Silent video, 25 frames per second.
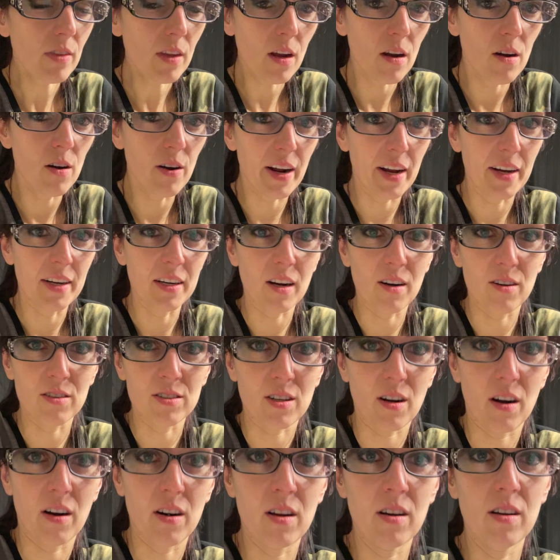Okay, now it's
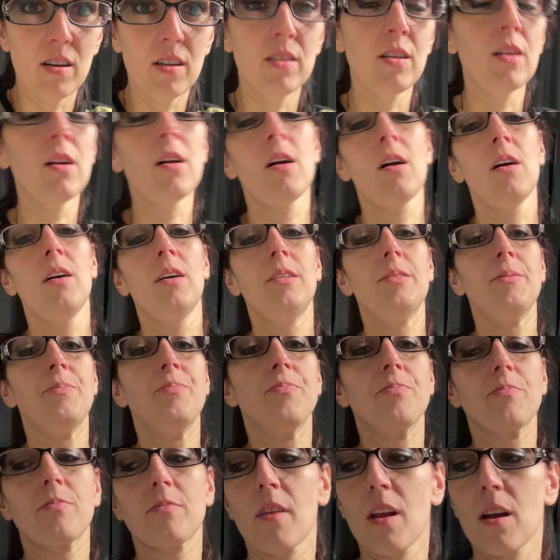gone.
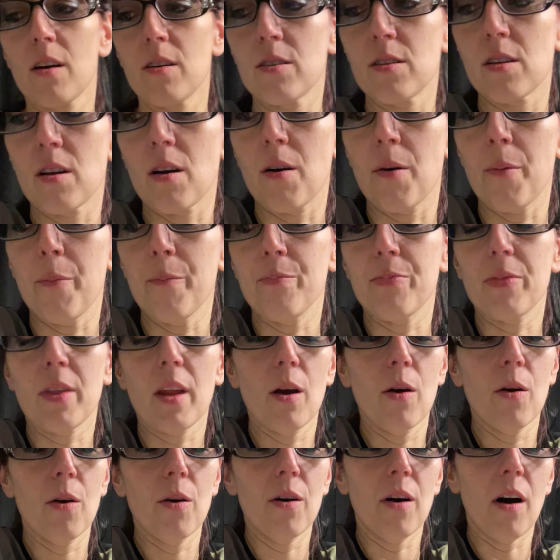So,
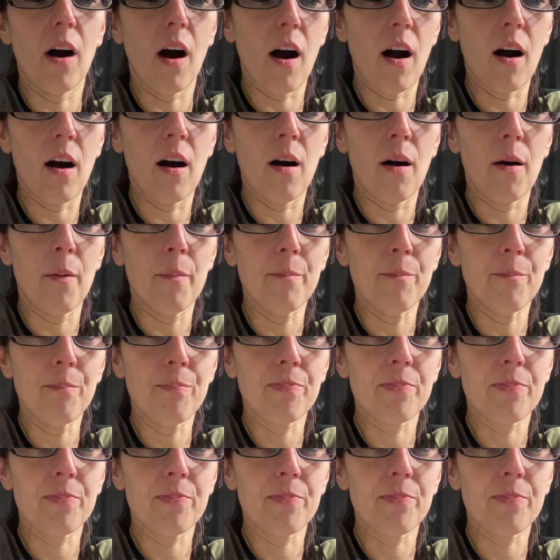I